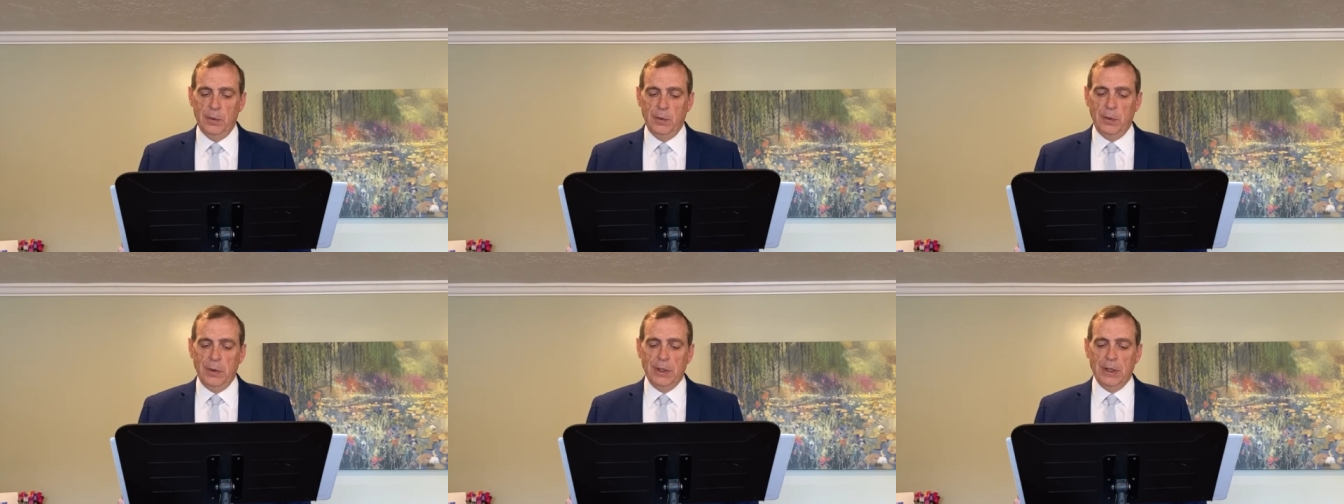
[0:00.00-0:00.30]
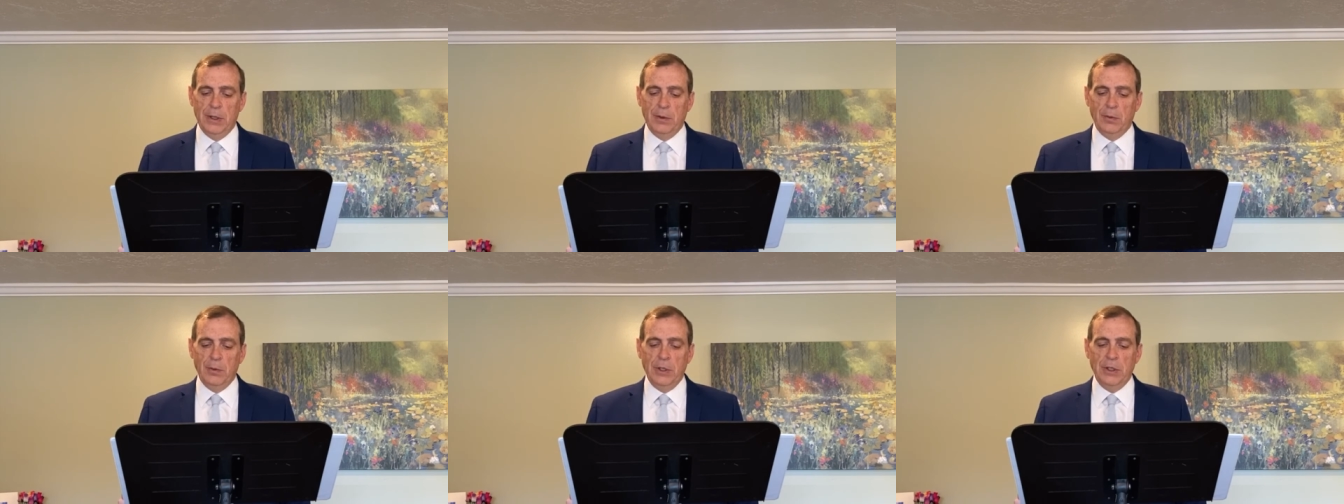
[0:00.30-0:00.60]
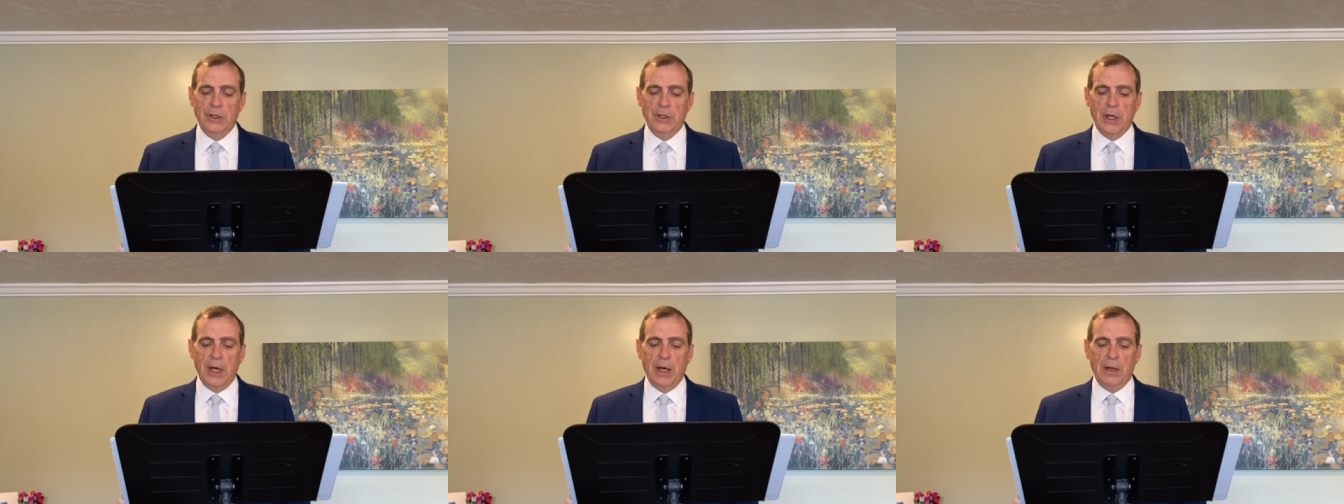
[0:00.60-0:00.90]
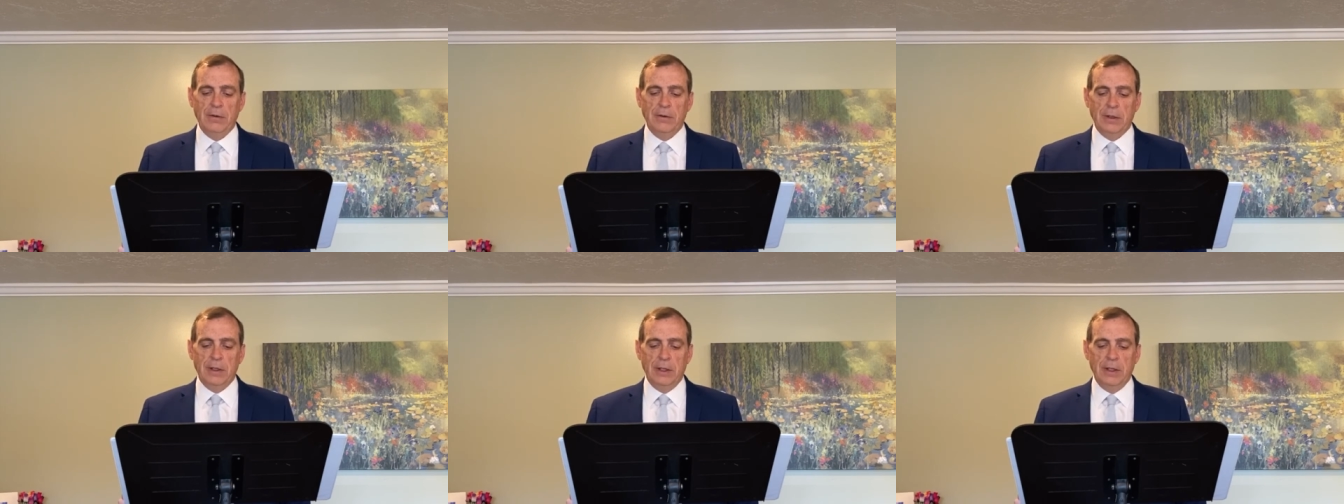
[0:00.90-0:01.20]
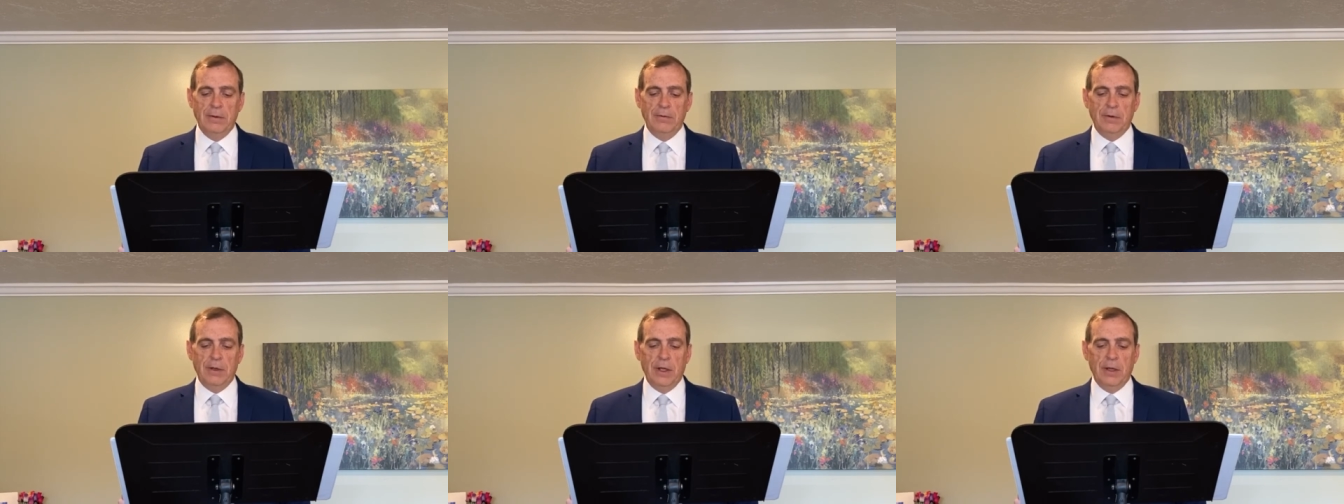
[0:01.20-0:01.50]
we can reach out to
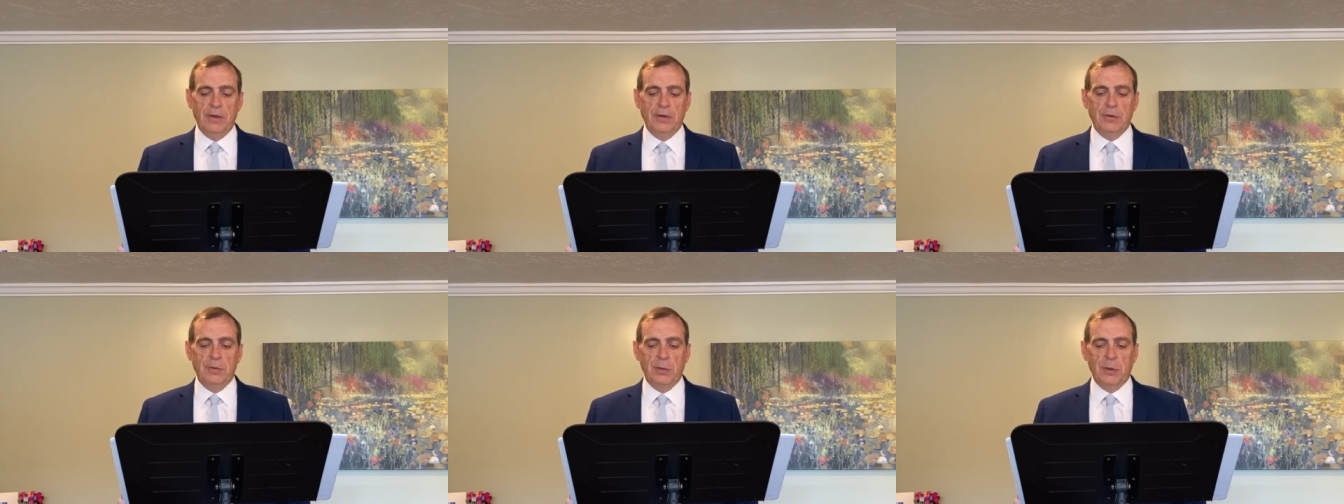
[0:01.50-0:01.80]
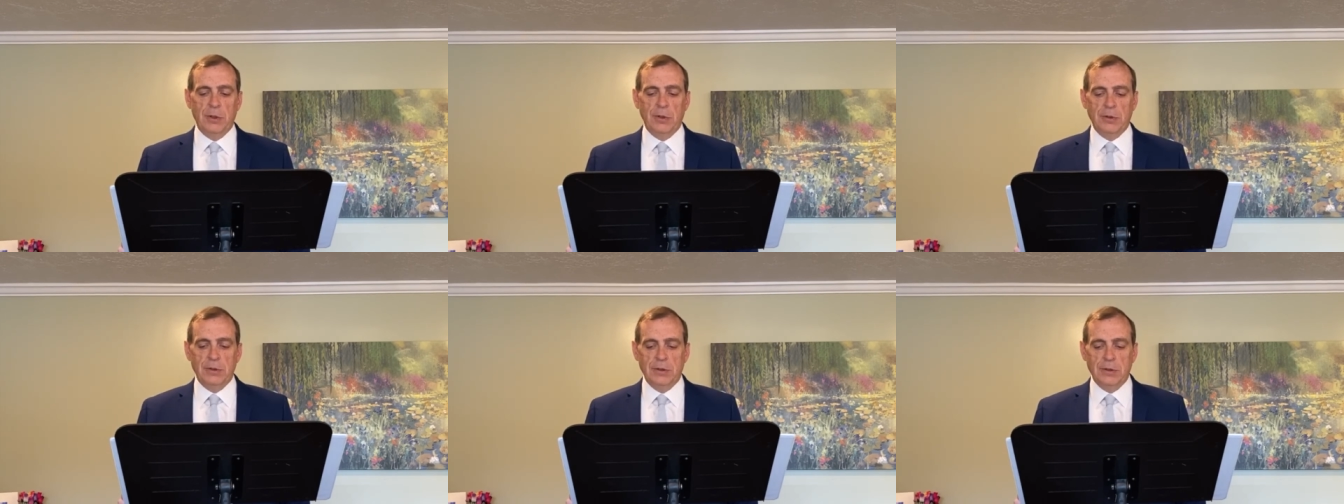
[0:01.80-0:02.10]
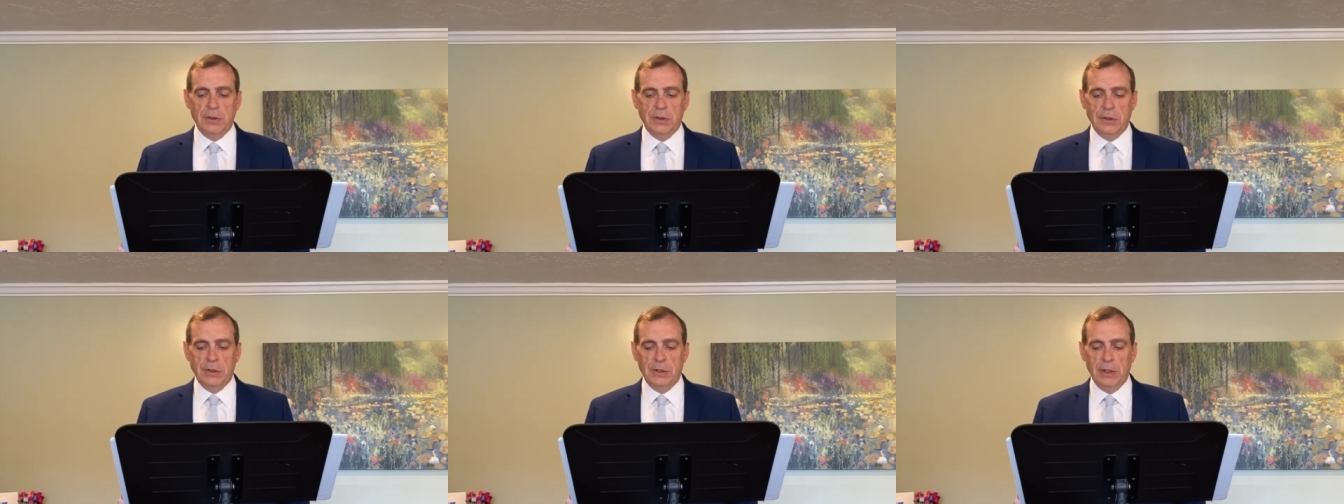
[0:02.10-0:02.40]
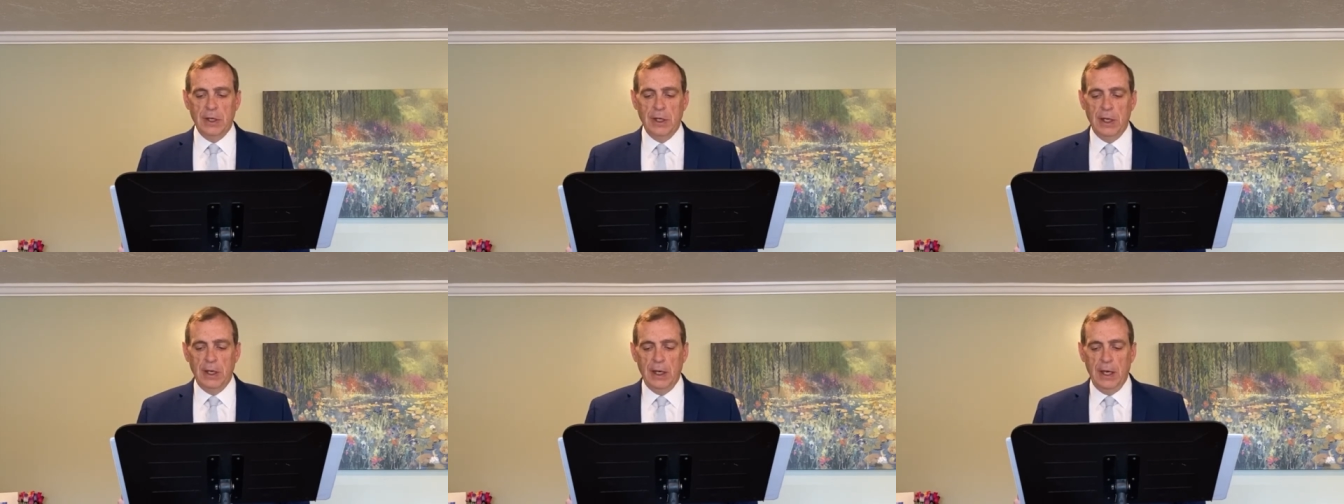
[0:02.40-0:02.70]
lift others' burdens